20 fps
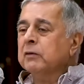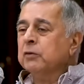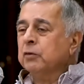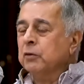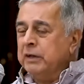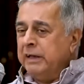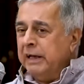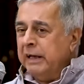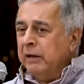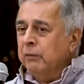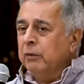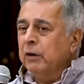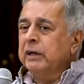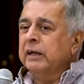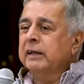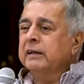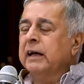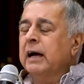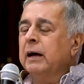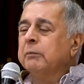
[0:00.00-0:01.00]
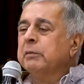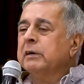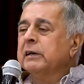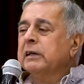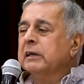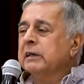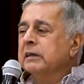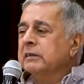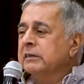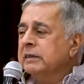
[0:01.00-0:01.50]
Today, what has
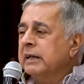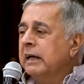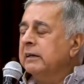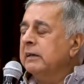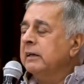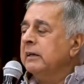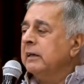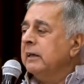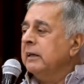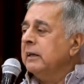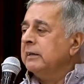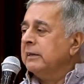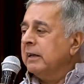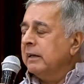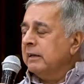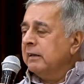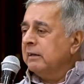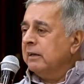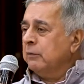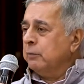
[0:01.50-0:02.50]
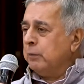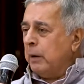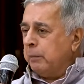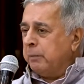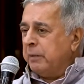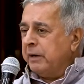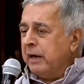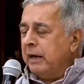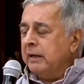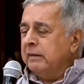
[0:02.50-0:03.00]
happened is that there is a
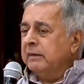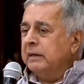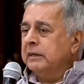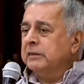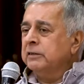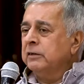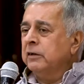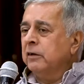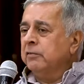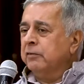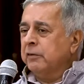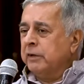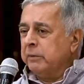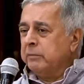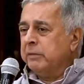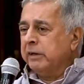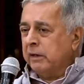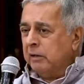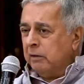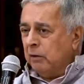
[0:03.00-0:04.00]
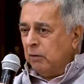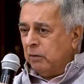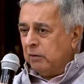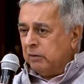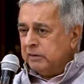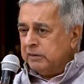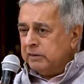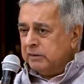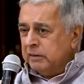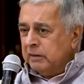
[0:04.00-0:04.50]
weaponization of criminal
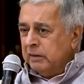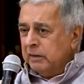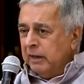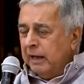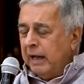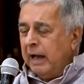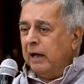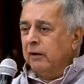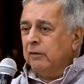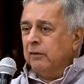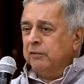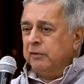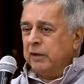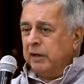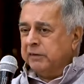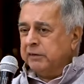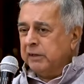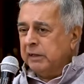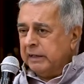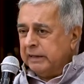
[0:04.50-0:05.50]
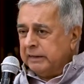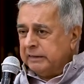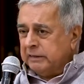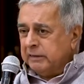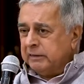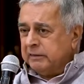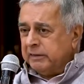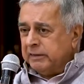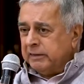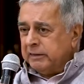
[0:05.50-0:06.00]
laws and of central
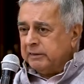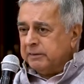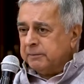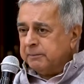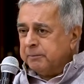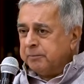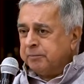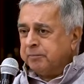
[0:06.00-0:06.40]
agencies.